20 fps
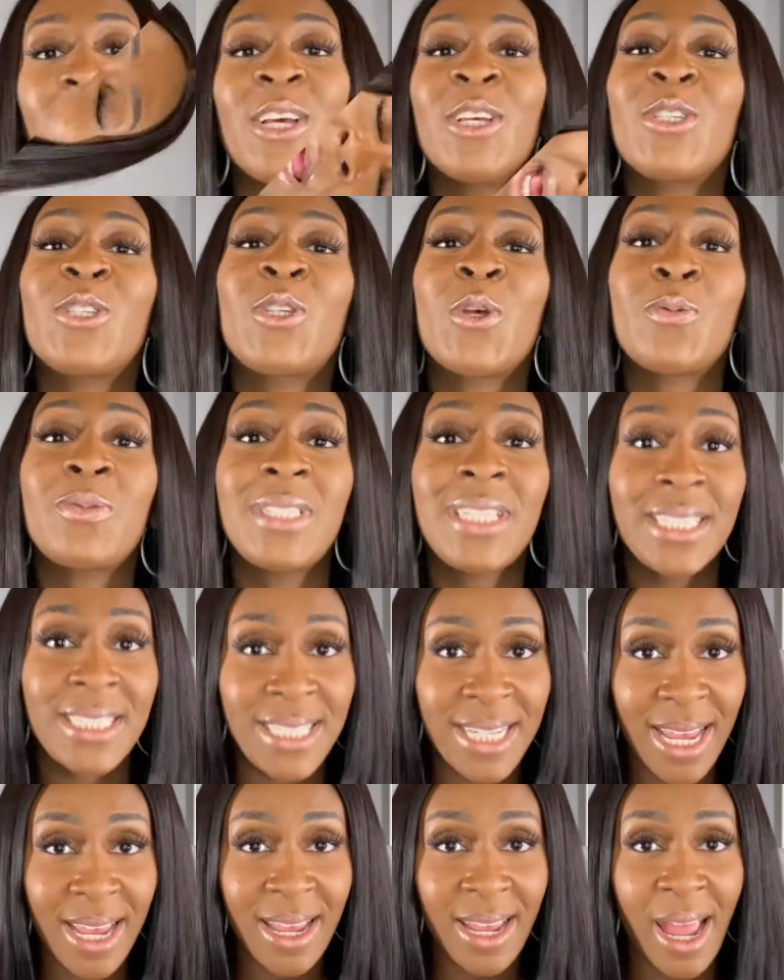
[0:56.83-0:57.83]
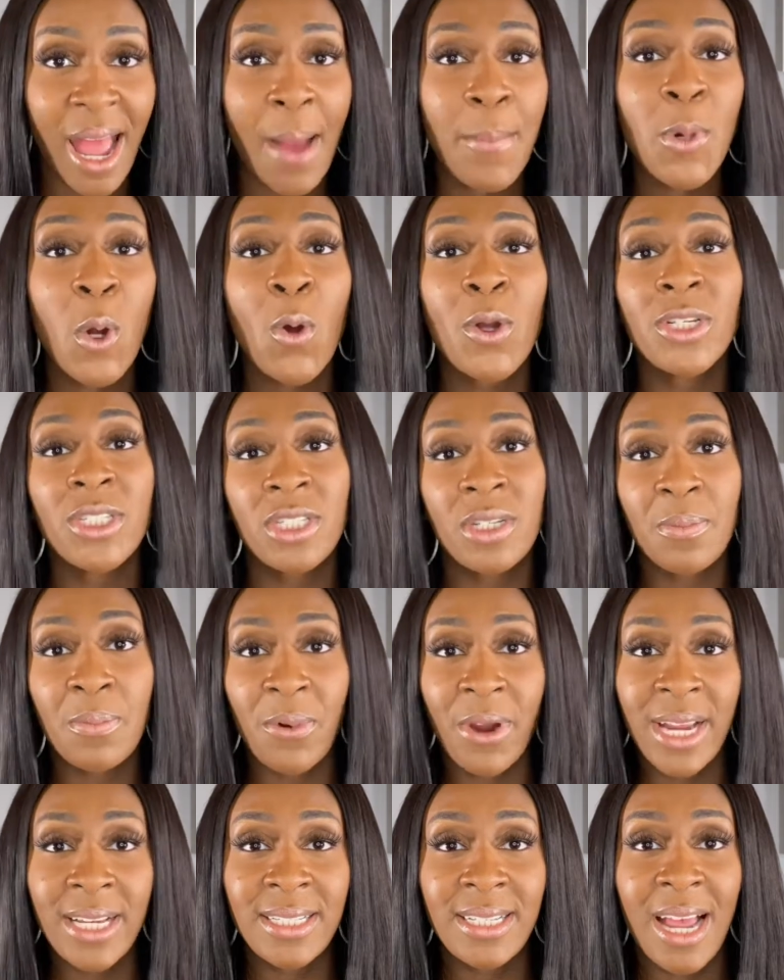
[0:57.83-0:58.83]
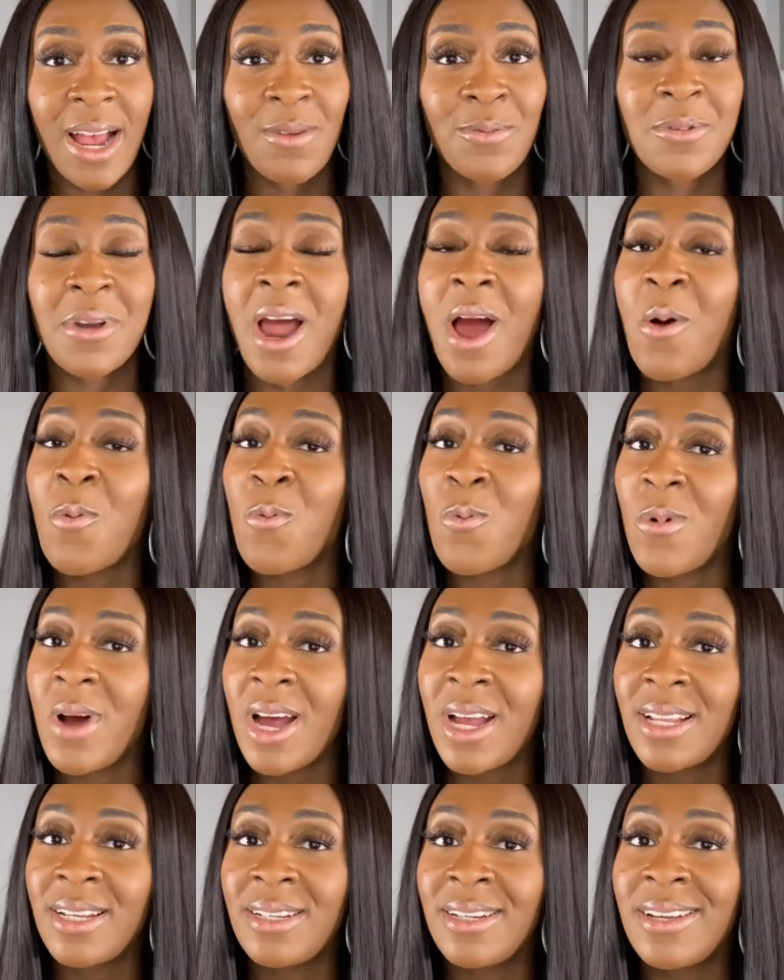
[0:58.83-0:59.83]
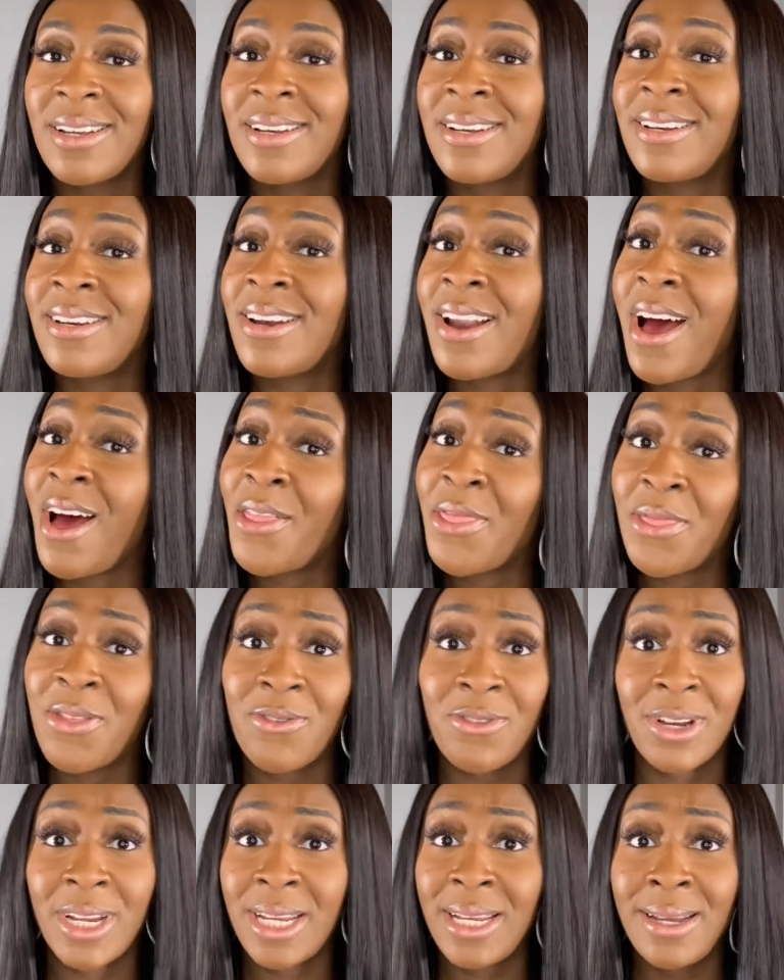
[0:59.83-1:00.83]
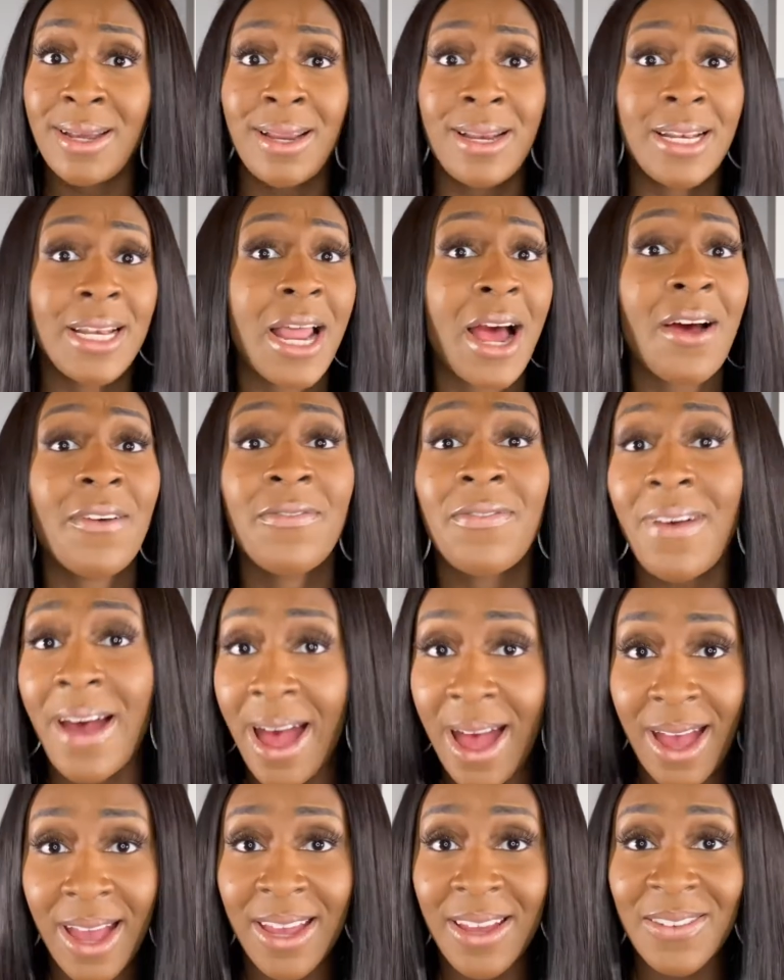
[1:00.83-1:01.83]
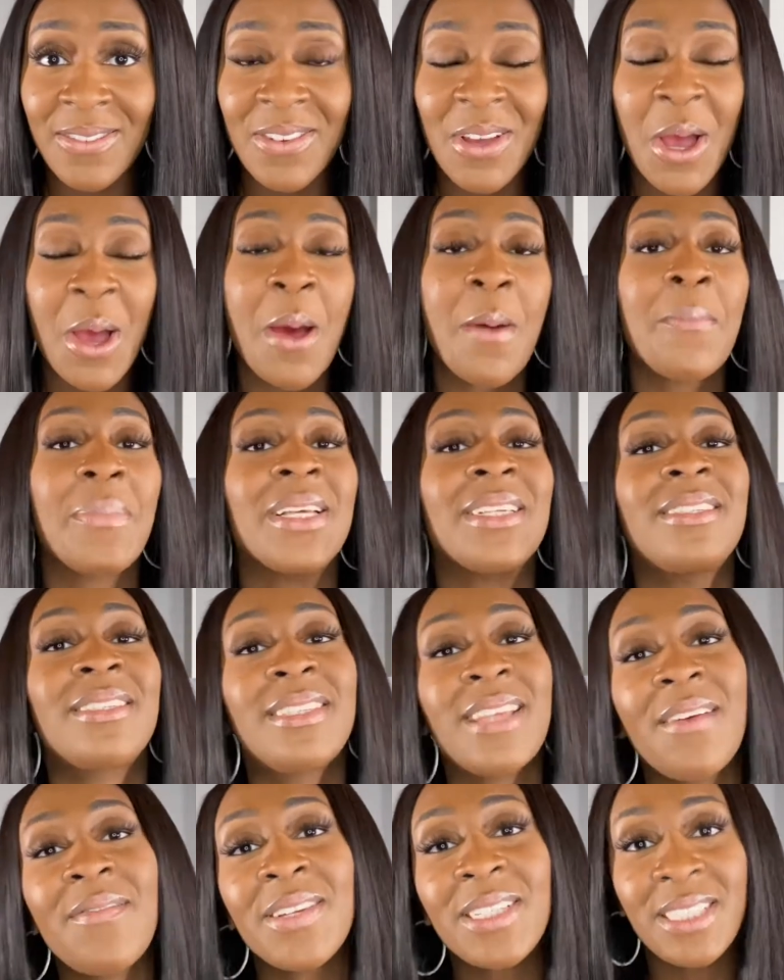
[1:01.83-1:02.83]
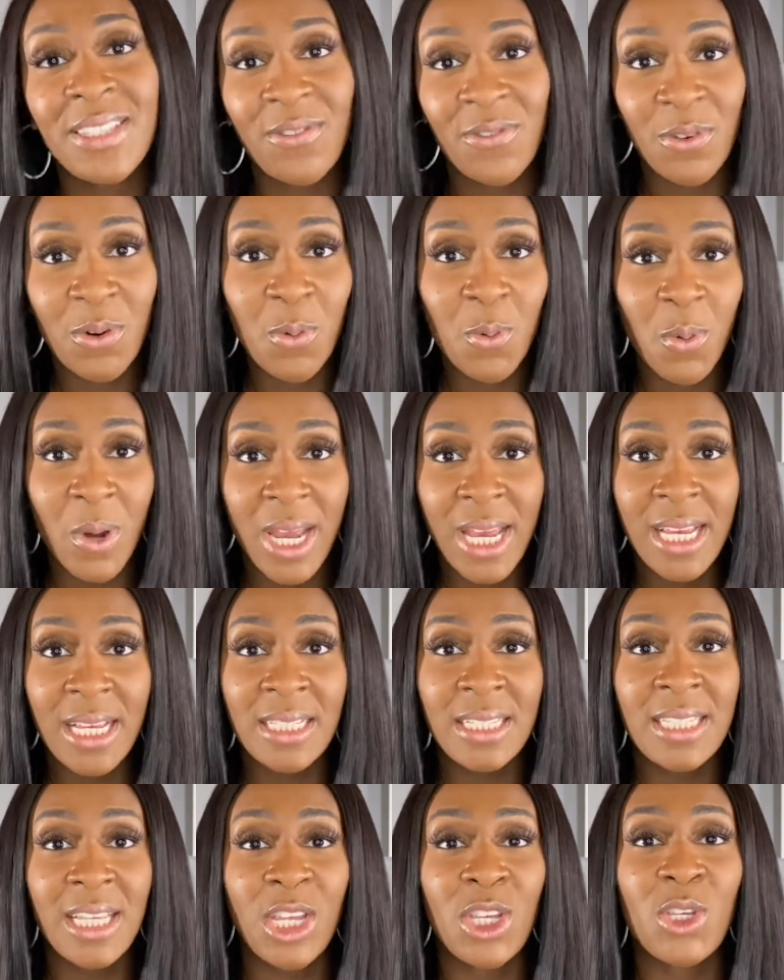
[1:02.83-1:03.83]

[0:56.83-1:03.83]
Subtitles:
So today I'm going to break down not one, not three, not five, but 7 different ways that